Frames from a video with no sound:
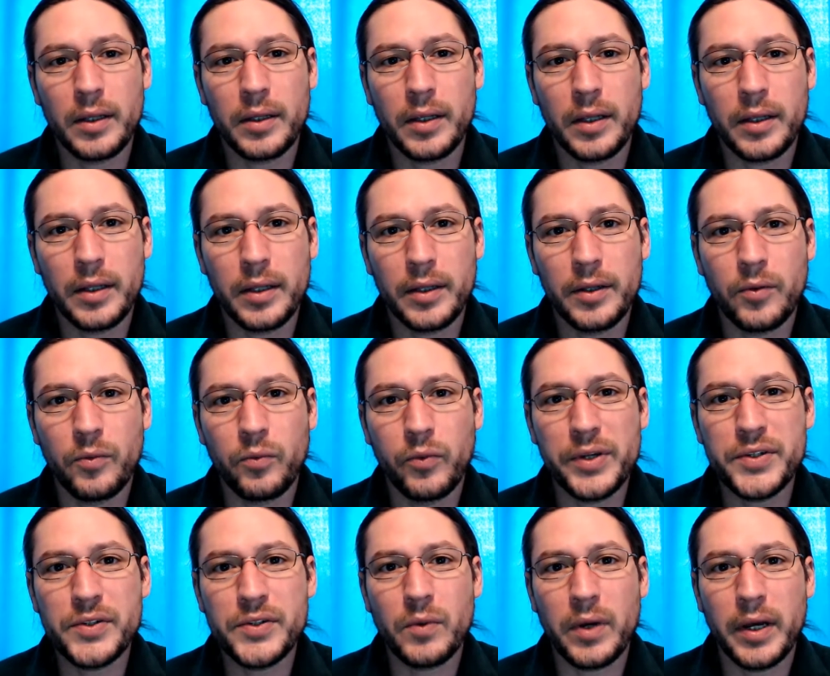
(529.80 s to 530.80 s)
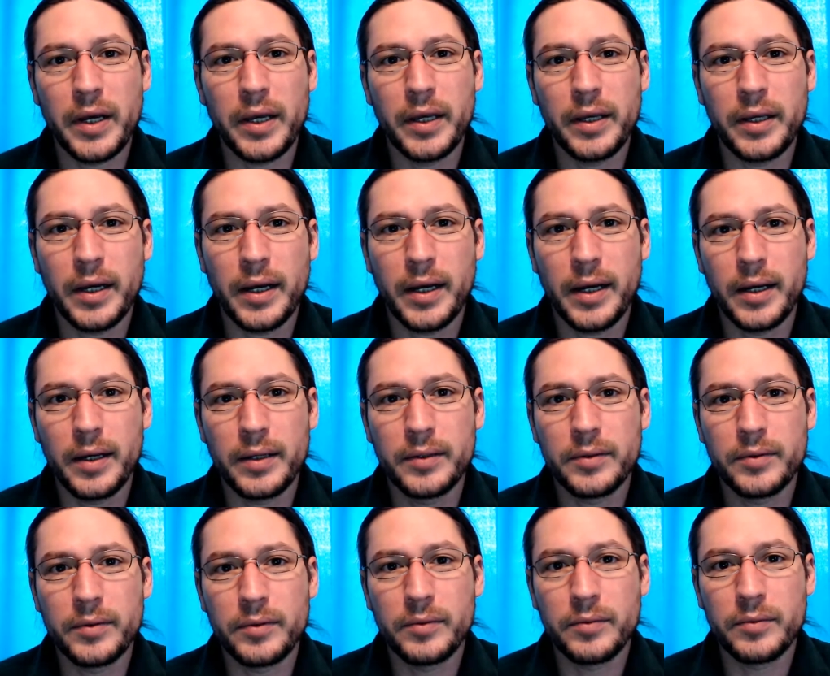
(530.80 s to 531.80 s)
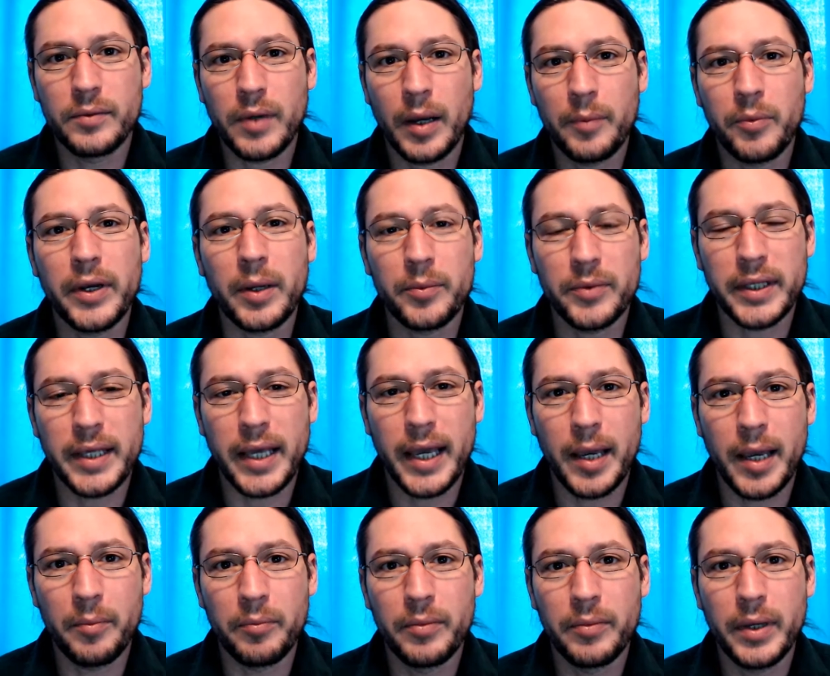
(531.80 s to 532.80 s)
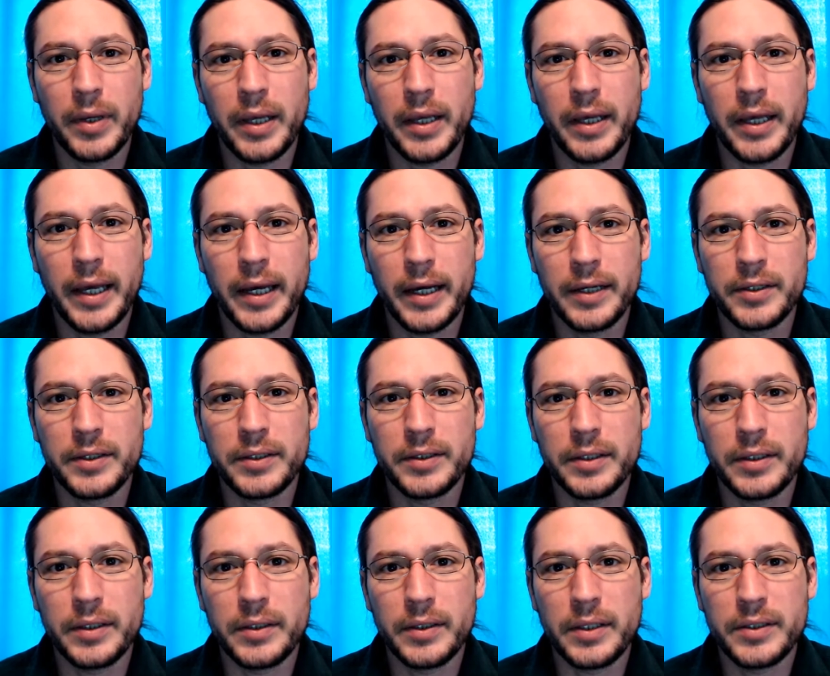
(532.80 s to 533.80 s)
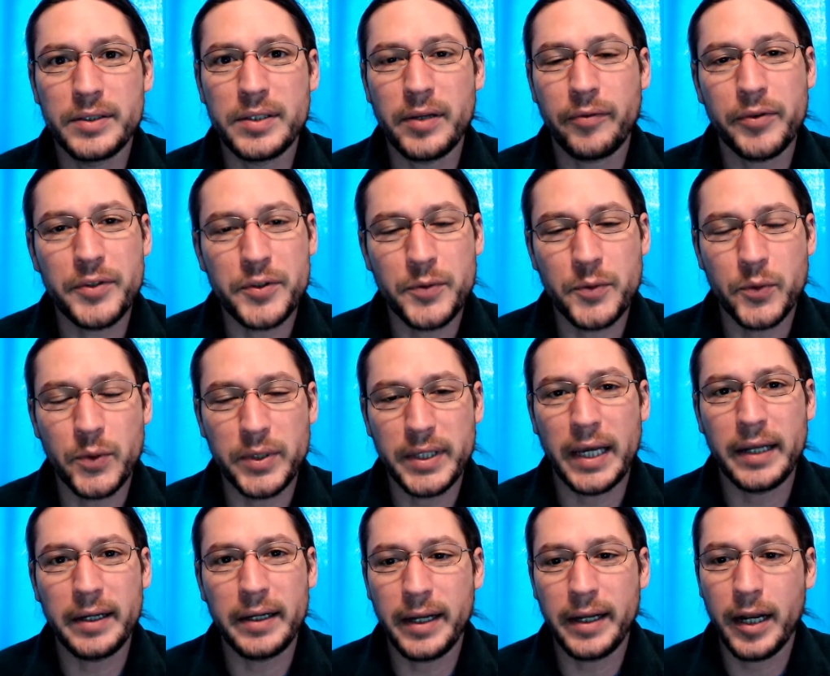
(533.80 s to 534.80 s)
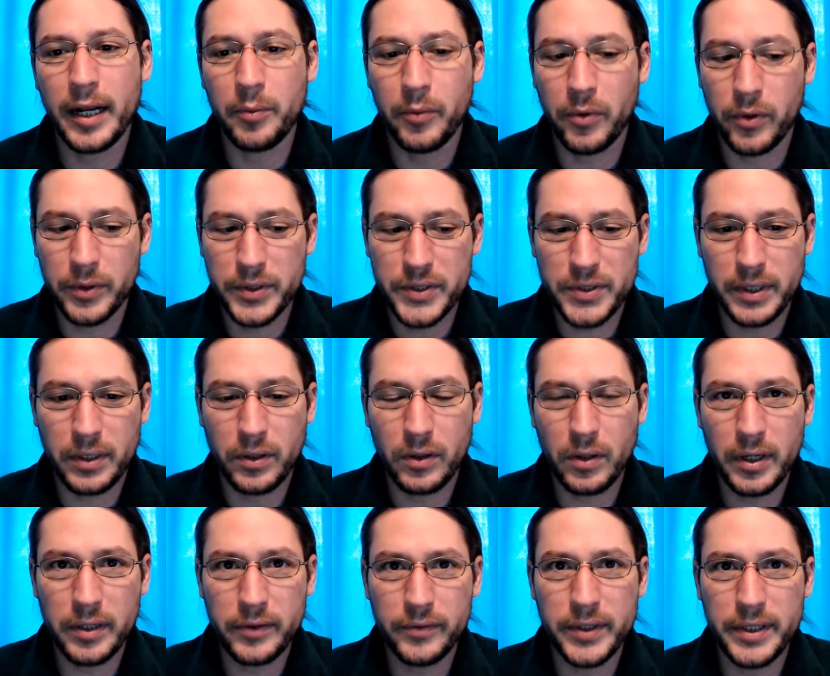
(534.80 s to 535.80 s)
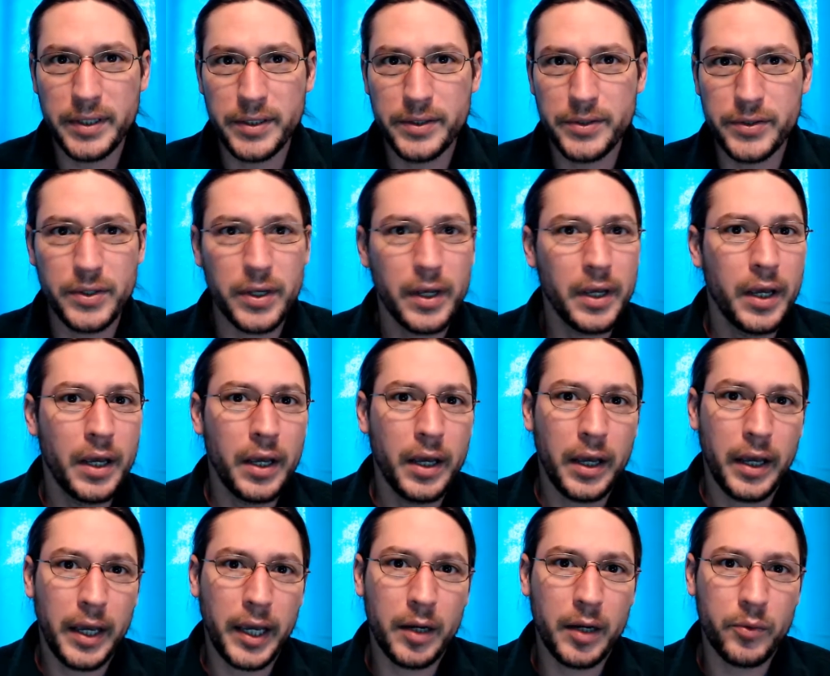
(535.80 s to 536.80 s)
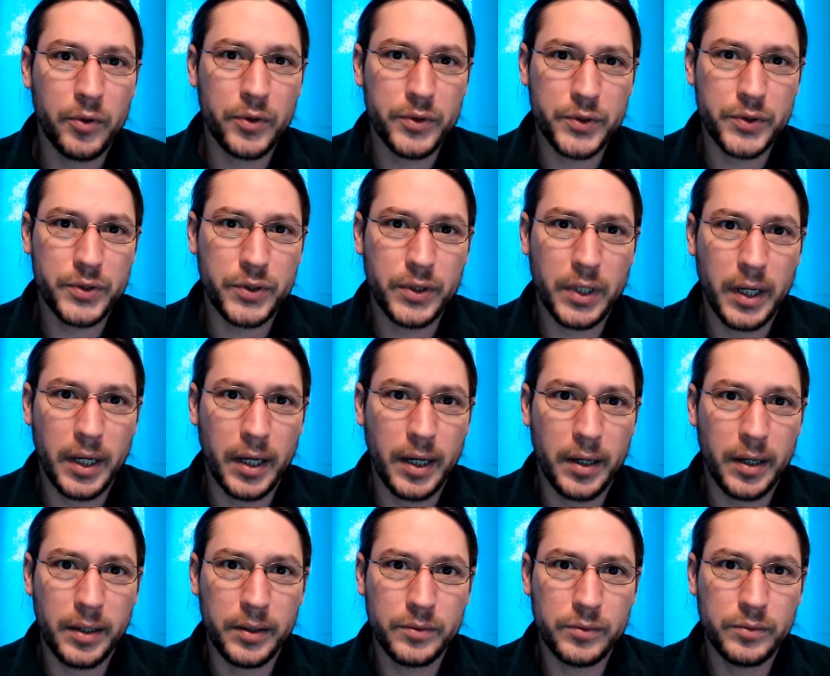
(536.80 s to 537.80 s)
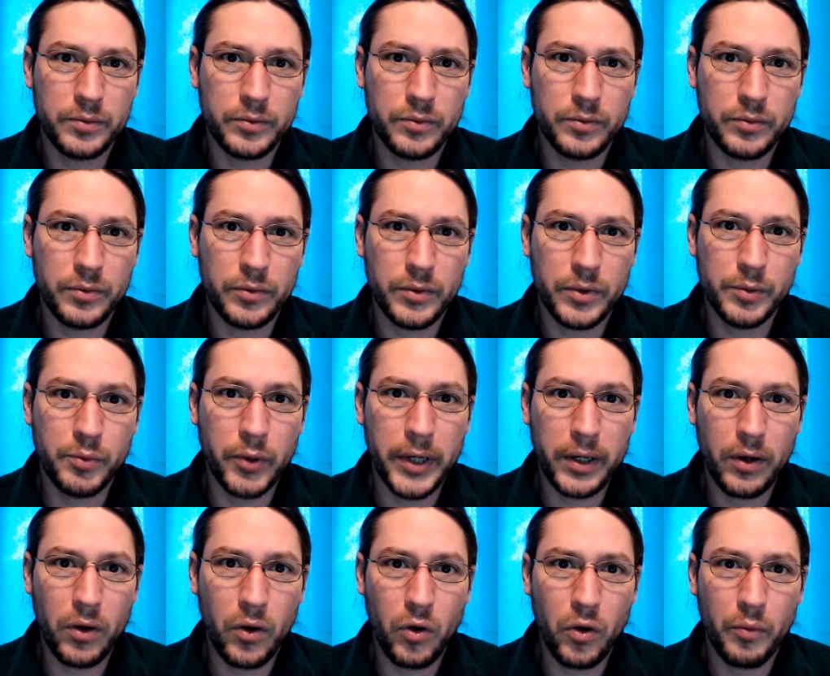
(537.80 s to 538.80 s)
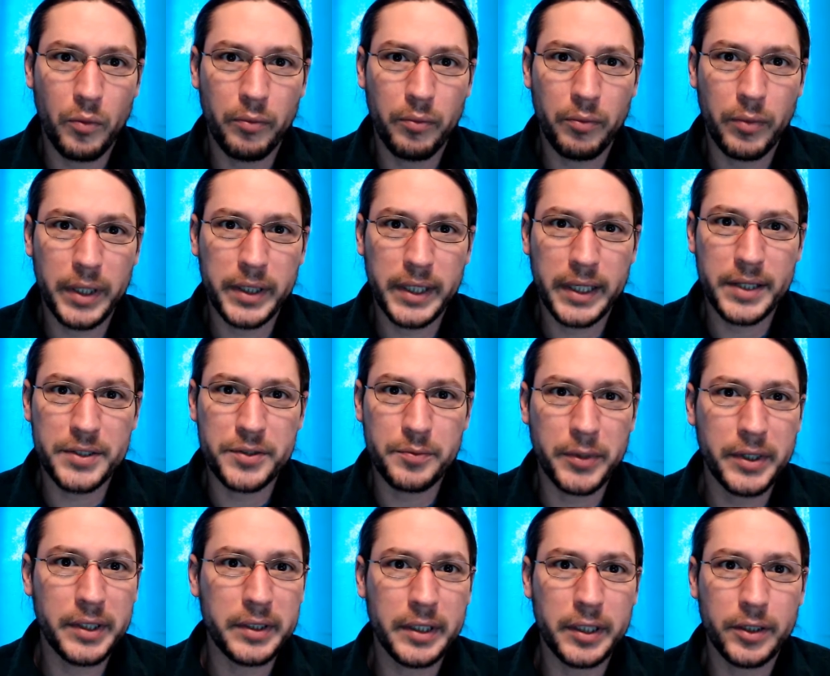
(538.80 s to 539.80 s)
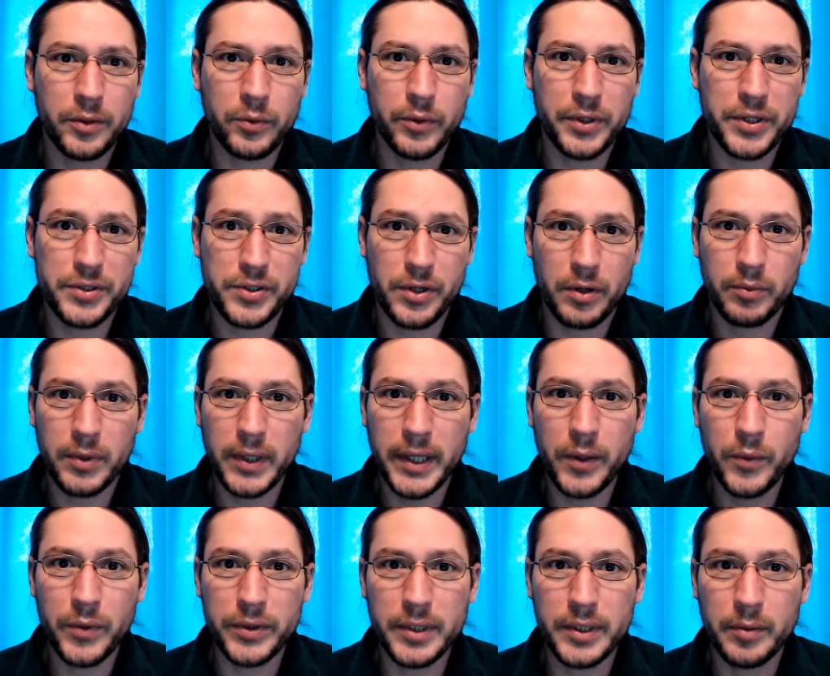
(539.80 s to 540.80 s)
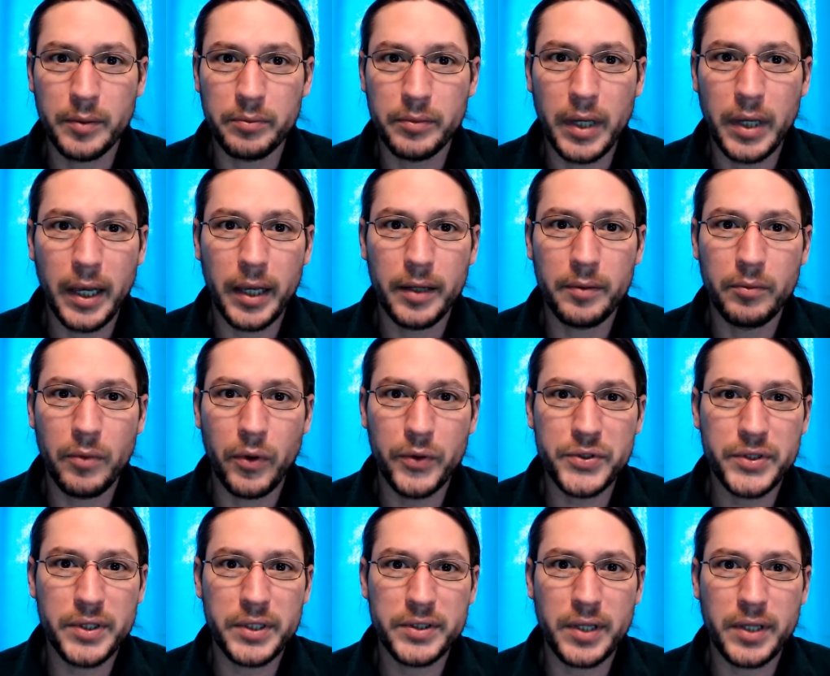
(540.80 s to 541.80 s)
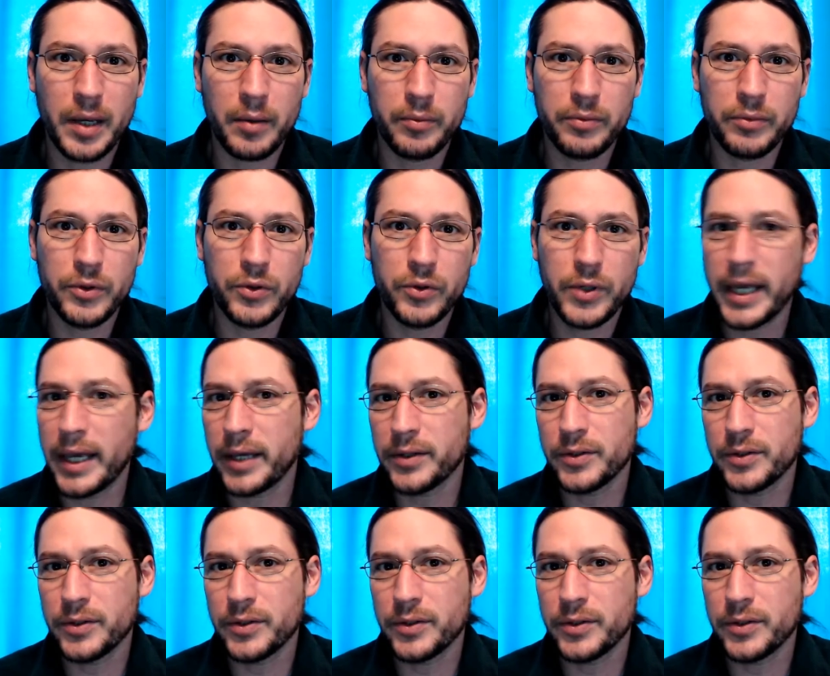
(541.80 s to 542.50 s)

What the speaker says: the reason why I bring up the game and the difference between that and an animal is that a lot of these animals you bring home and the kid's immediately going to want to start playing with them, and most of the time you can't do